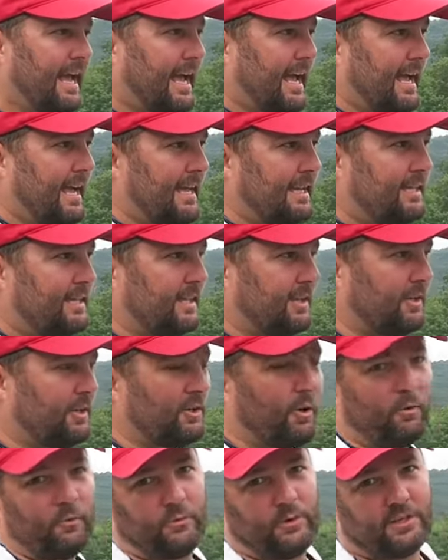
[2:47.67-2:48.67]
And
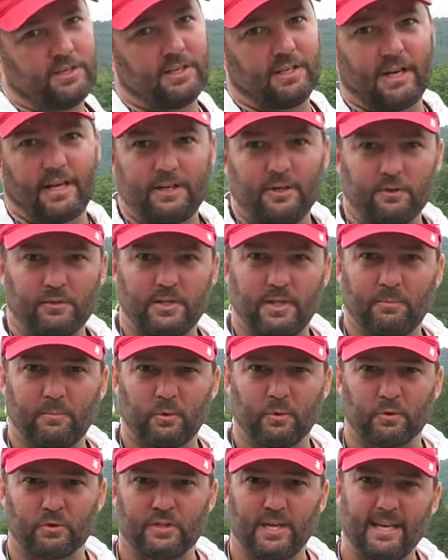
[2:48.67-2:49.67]
you don't fish it like your
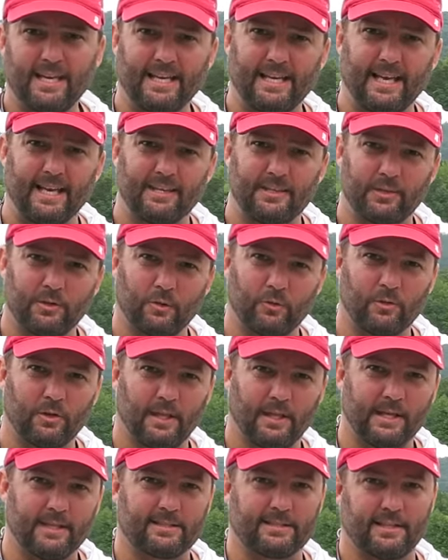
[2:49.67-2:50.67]
typical shaky head. You don't
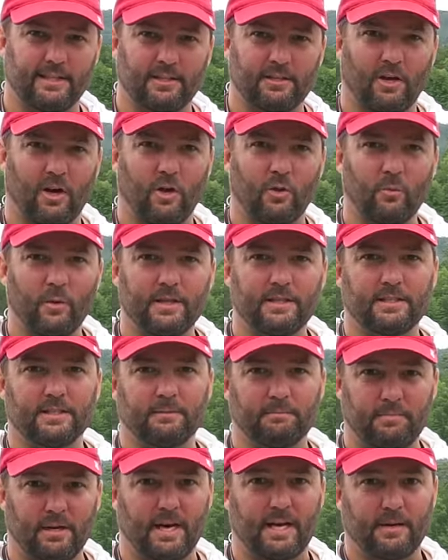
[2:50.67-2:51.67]
let it sink all the way to
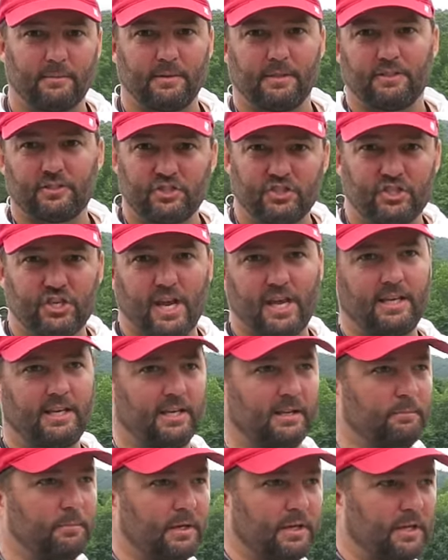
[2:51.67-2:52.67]
the bottom and
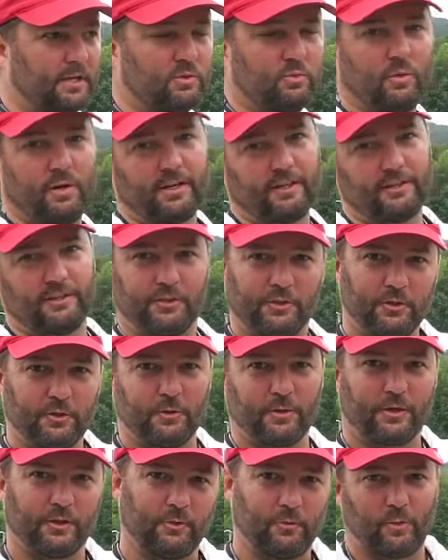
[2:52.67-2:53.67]
shake it because what it'll
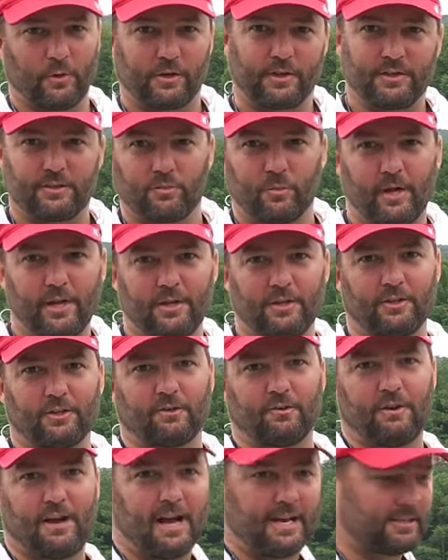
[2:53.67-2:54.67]
do, it'll work its way into
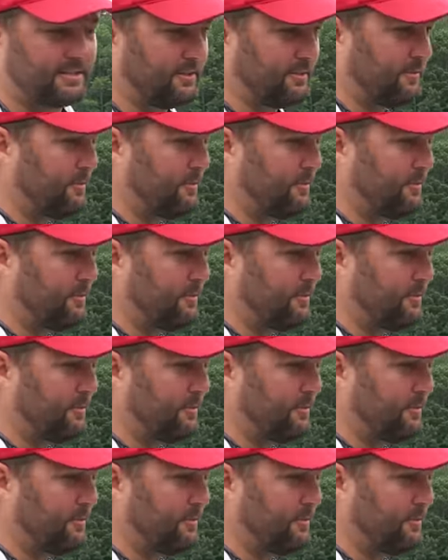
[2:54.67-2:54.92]
the cracks in